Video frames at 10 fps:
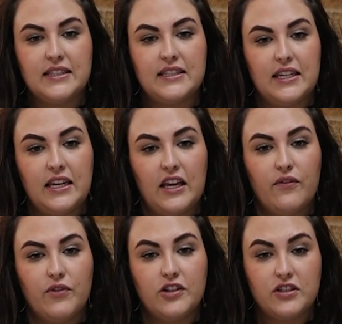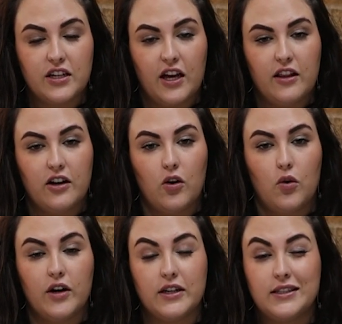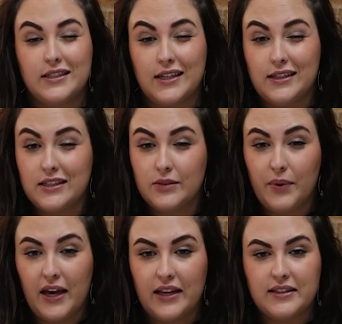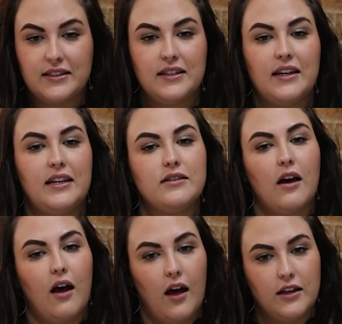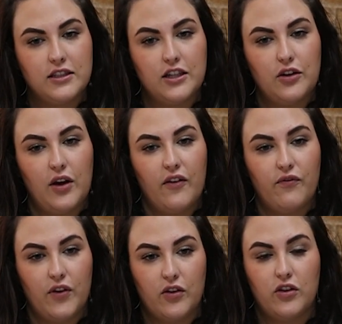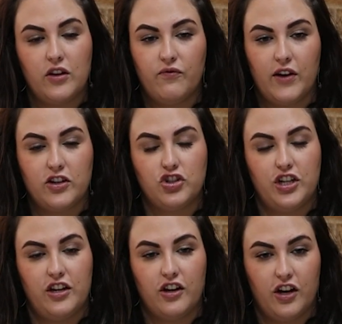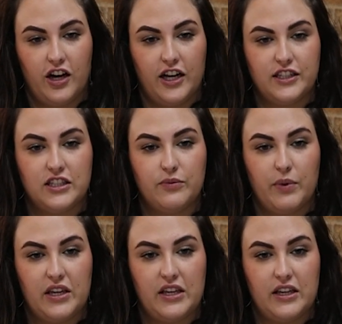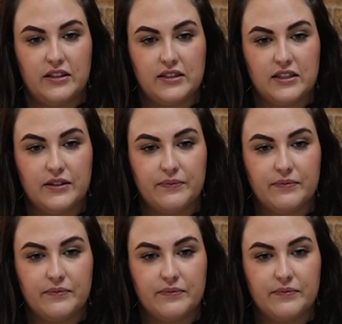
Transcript: Tinea versicolor or sunspots is also a fungal infection caused by yeast.